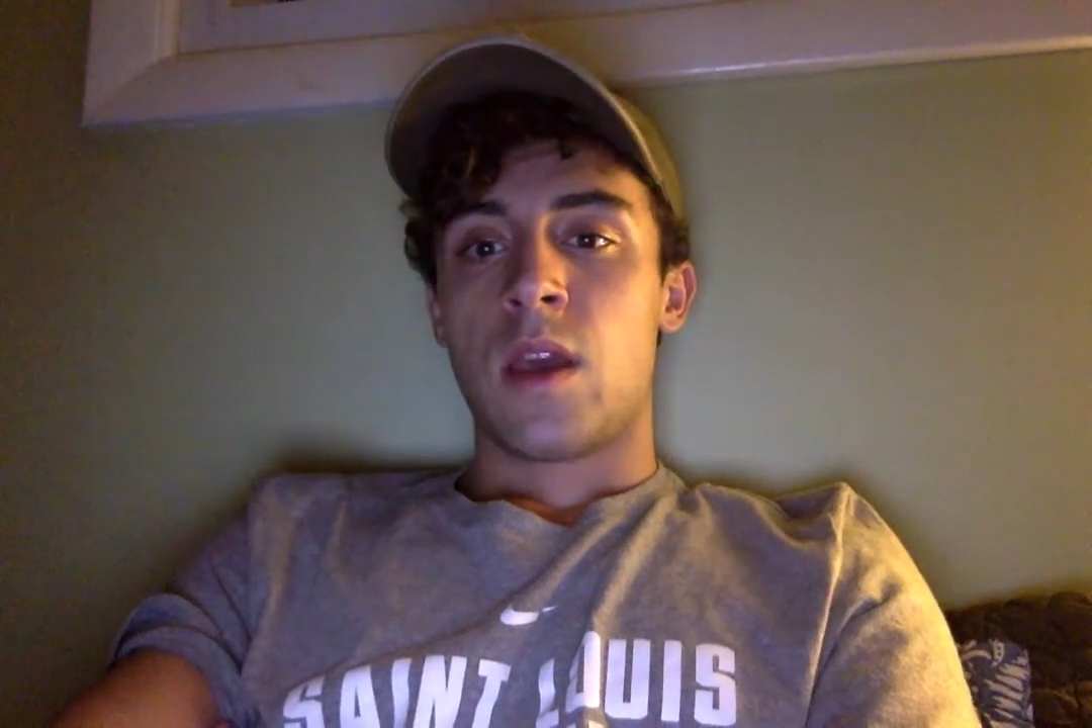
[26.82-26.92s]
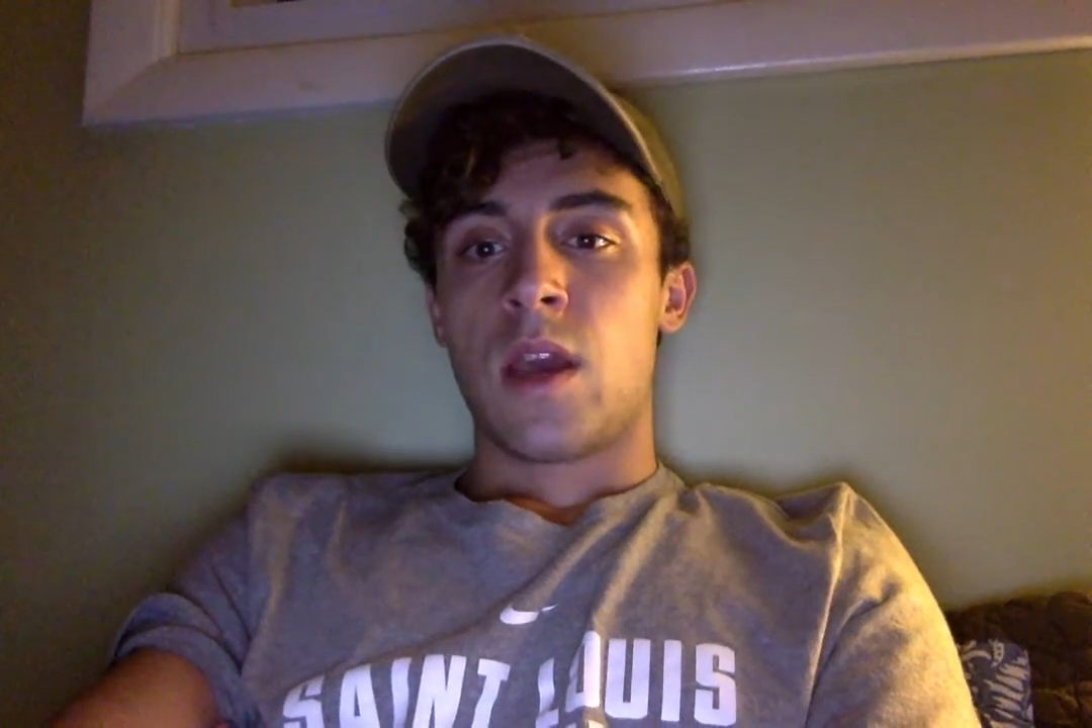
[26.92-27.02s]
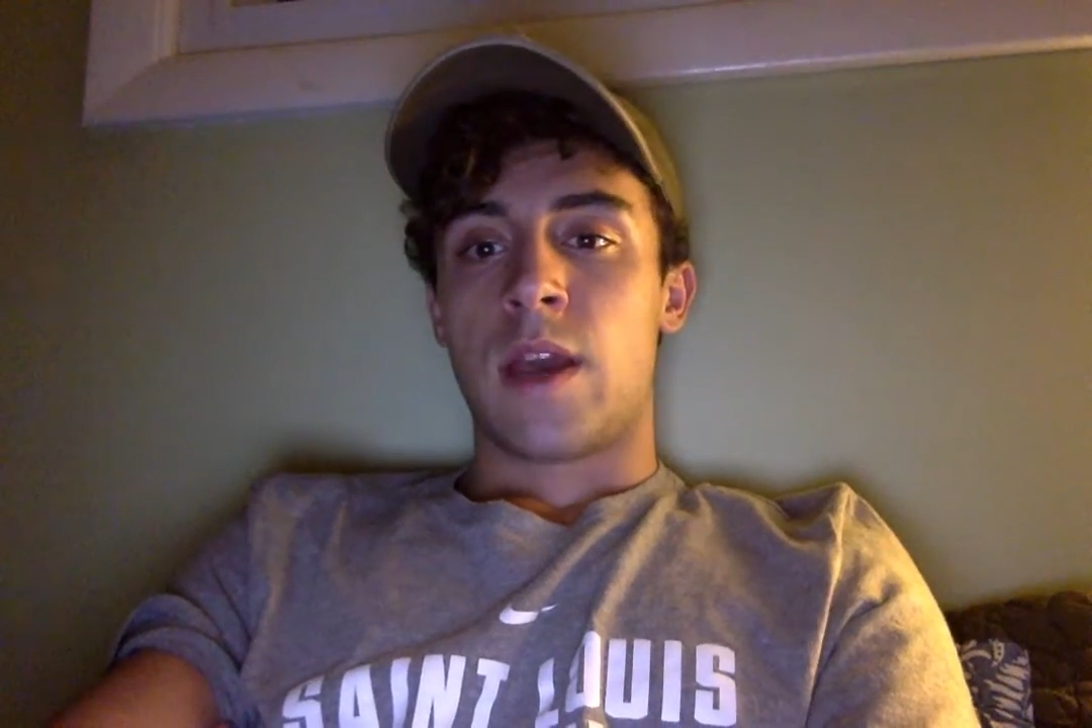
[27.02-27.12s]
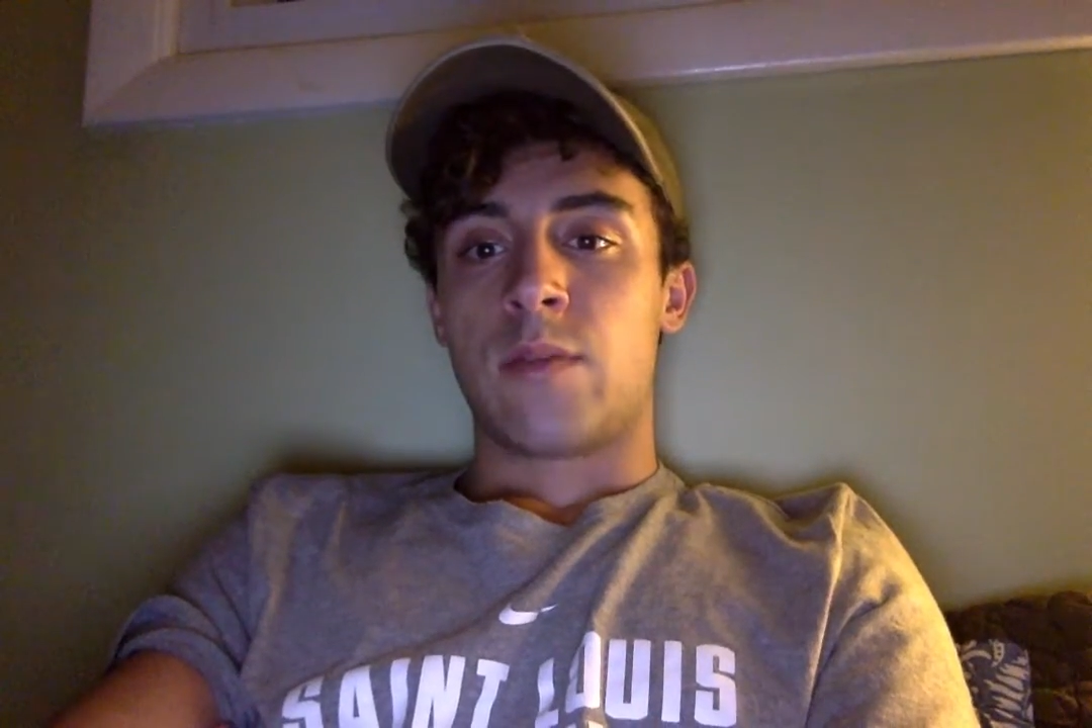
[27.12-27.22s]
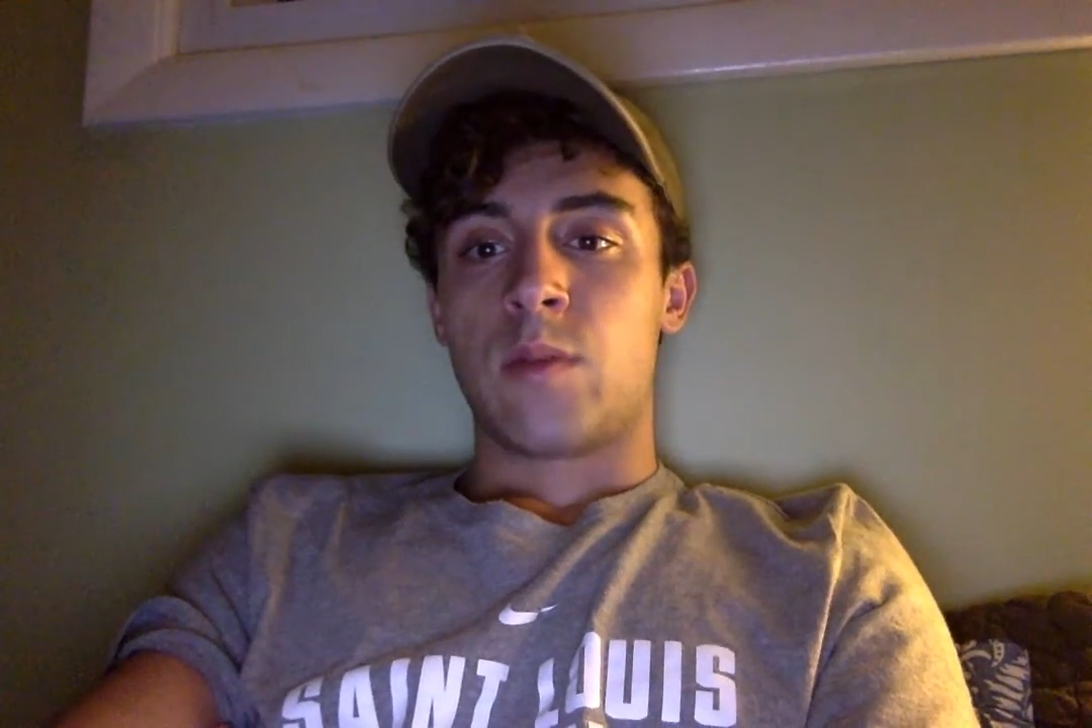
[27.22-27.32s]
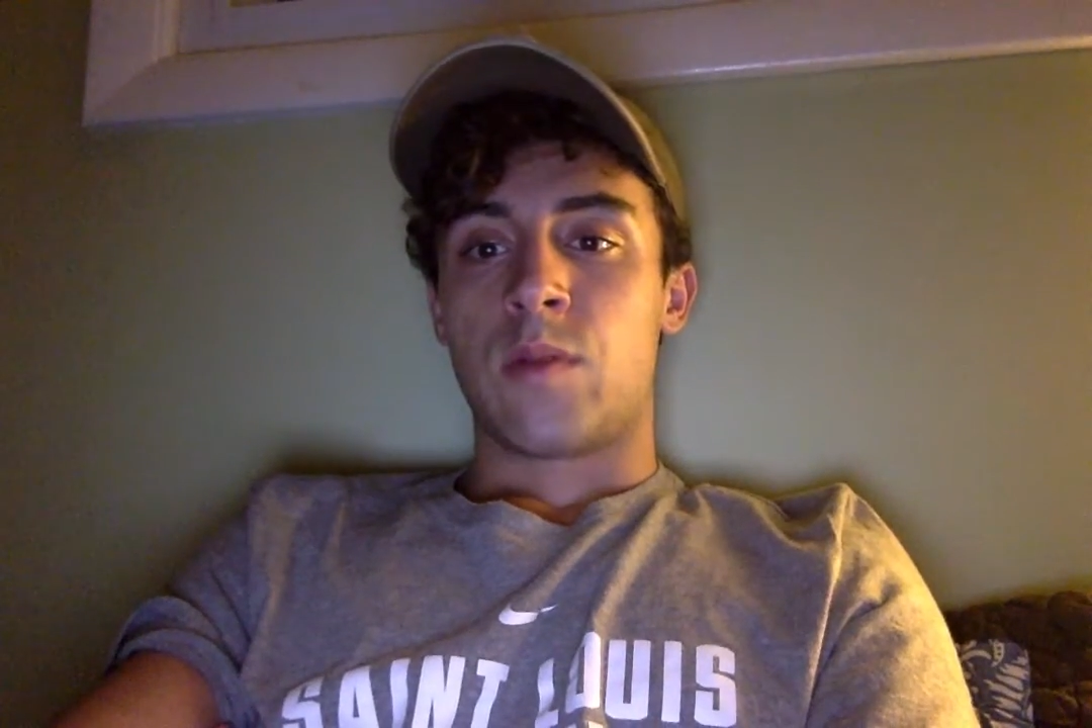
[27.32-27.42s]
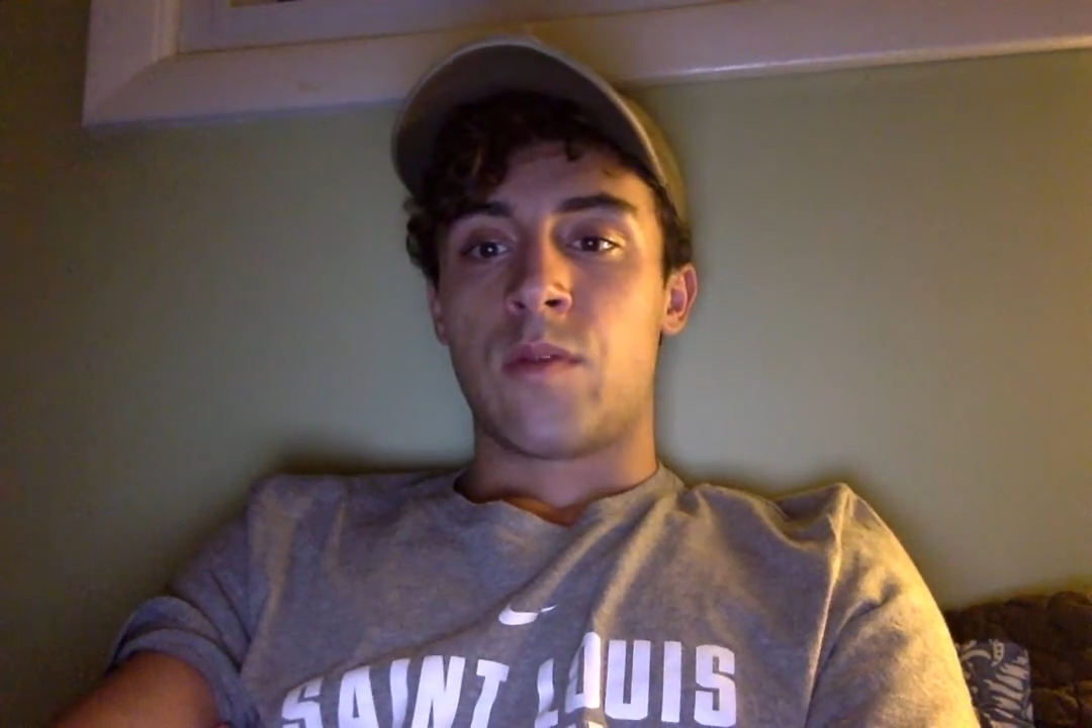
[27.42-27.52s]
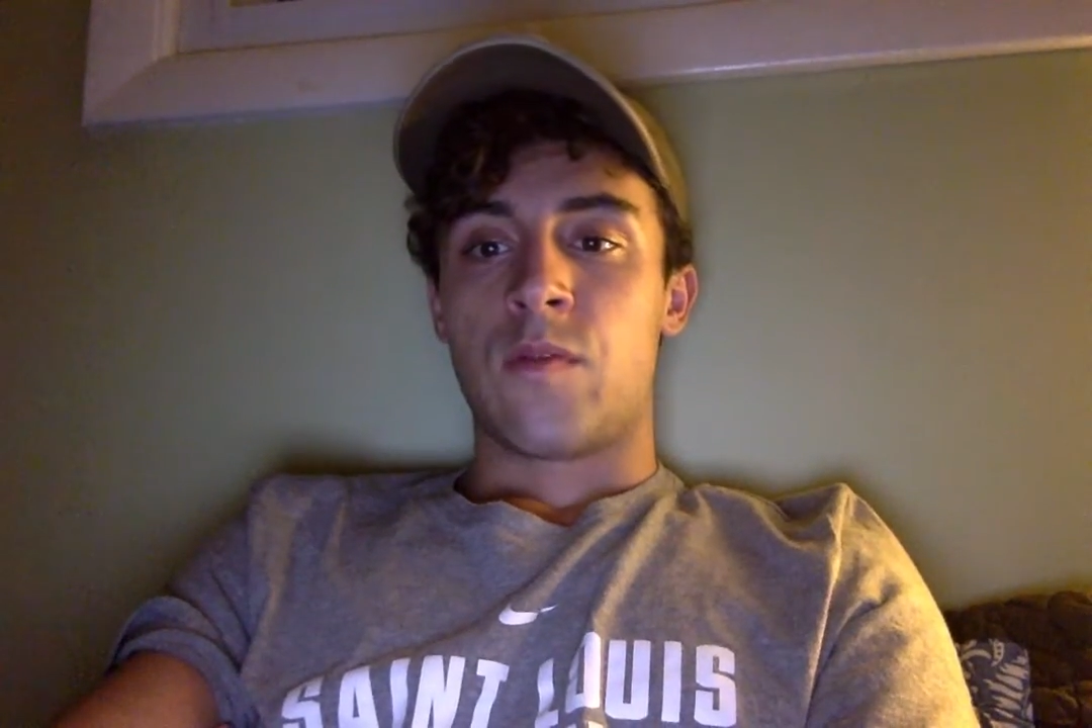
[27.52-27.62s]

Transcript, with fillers: As we went from